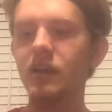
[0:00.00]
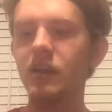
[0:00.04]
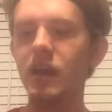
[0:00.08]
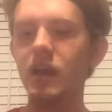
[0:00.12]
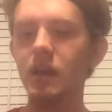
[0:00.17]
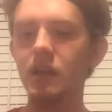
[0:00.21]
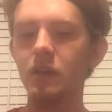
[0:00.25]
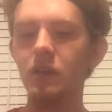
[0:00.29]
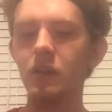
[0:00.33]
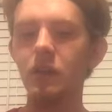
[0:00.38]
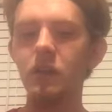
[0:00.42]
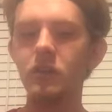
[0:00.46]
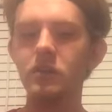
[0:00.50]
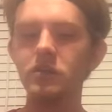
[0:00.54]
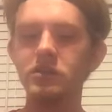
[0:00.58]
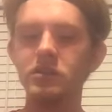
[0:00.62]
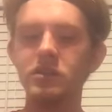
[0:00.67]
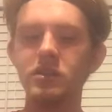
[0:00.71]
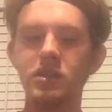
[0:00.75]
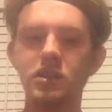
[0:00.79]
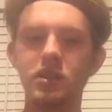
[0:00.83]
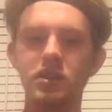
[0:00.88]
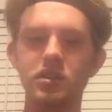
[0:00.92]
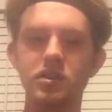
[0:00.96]
of got
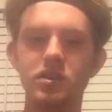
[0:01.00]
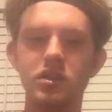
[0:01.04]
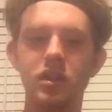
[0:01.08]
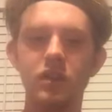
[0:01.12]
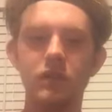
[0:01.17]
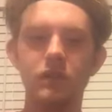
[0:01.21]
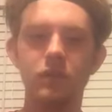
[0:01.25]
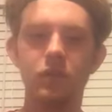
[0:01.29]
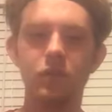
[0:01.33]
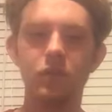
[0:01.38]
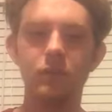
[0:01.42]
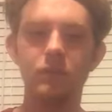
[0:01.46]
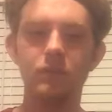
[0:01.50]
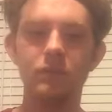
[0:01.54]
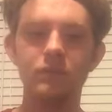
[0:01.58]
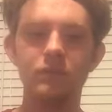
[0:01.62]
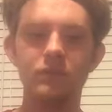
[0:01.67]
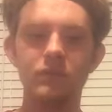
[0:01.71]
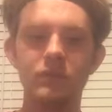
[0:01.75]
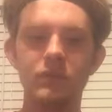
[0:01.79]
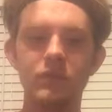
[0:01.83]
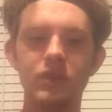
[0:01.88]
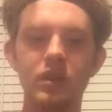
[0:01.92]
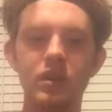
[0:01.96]
lost in the shuffle.
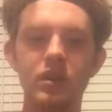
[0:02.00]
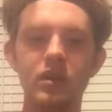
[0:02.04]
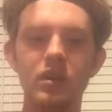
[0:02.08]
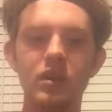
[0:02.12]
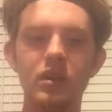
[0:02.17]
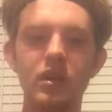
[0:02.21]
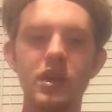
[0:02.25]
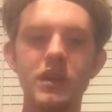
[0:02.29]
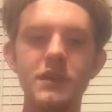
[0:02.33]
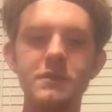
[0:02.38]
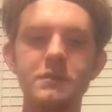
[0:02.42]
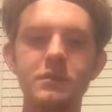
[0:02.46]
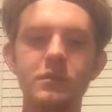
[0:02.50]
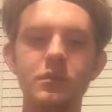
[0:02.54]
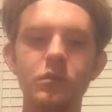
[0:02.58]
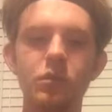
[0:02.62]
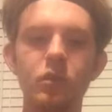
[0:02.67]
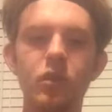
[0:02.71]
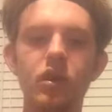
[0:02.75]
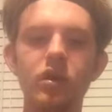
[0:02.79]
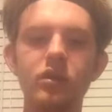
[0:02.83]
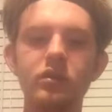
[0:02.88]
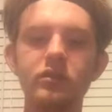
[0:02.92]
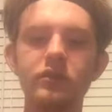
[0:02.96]
He's been
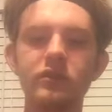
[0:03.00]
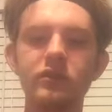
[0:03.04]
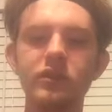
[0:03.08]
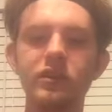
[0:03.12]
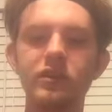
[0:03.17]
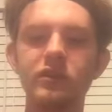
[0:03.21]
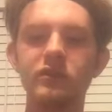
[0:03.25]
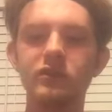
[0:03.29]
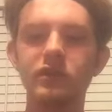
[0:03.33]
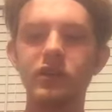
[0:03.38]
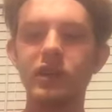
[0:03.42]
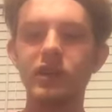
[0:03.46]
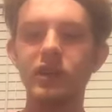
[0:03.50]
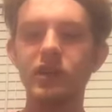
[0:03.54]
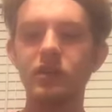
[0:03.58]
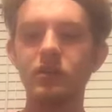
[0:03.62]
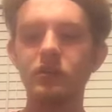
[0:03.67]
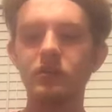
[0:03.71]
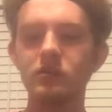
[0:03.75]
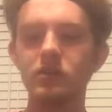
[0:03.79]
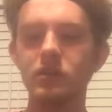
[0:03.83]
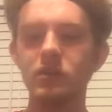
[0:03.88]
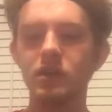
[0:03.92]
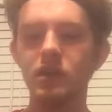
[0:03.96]
wandering
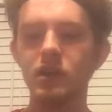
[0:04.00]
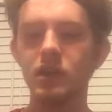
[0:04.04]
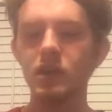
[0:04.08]
around,